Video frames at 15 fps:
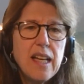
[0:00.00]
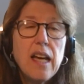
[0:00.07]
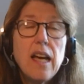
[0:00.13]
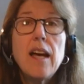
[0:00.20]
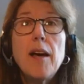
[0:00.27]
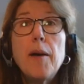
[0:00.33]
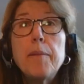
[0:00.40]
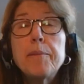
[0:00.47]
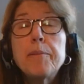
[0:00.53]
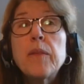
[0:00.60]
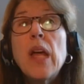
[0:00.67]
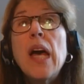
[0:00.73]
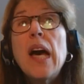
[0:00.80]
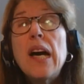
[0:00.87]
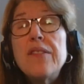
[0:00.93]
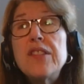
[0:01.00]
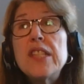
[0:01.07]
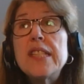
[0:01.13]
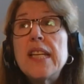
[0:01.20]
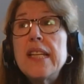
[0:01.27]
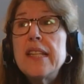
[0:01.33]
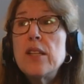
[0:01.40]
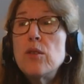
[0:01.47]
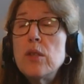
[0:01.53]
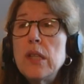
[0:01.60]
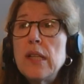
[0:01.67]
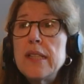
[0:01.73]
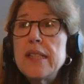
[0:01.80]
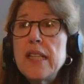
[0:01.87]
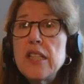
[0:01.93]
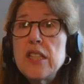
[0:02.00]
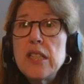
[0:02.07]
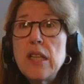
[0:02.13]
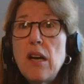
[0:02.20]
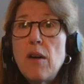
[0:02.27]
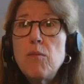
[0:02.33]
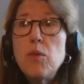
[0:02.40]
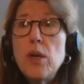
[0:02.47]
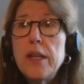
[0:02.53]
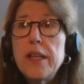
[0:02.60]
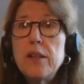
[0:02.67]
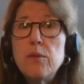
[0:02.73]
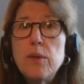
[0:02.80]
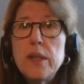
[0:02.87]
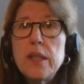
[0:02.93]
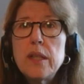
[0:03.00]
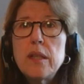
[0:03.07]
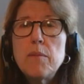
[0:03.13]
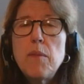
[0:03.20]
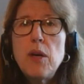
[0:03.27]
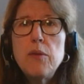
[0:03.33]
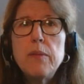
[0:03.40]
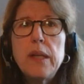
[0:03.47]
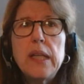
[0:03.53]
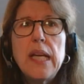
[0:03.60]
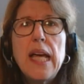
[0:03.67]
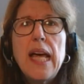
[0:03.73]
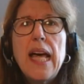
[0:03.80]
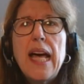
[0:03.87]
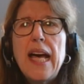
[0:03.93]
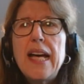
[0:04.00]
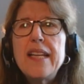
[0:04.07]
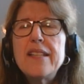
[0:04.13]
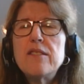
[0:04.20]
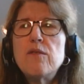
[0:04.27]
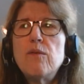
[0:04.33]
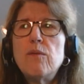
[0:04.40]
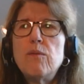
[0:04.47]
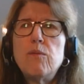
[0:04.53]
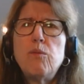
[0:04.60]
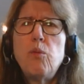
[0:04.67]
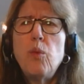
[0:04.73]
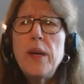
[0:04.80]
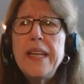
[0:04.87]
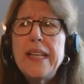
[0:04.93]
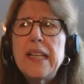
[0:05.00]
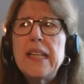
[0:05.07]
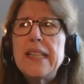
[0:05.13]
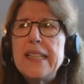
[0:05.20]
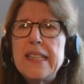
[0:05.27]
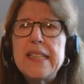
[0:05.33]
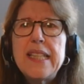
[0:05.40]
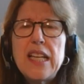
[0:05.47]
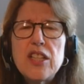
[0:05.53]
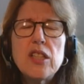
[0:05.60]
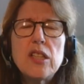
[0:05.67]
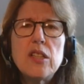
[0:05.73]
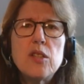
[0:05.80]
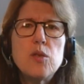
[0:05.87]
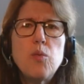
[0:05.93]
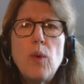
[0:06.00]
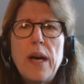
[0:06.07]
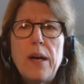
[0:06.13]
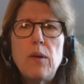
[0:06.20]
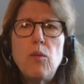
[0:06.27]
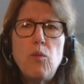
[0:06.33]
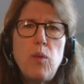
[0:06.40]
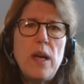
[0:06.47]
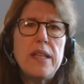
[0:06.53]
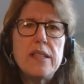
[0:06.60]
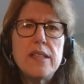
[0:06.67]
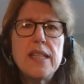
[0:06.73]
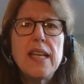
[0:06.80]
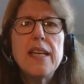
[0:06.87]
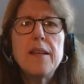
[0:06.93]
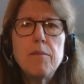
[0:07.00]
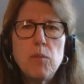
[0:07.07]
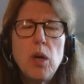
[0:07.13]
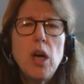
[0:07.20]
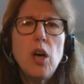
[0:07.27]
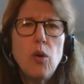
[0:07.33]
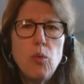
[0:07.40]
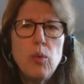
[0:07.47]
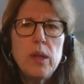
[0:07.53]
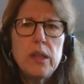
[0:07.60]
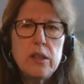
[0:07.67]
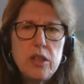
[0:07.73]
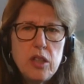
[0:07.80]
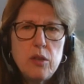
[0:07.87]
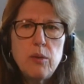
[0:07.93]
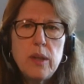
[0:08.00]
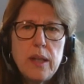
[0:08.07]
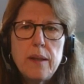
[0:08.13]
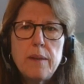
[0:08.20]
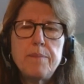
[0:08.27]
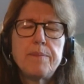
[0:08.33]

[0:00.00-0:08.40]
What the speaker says: I have to say, the organisation that I'm working with at the moment has weekly sessions where one team will do a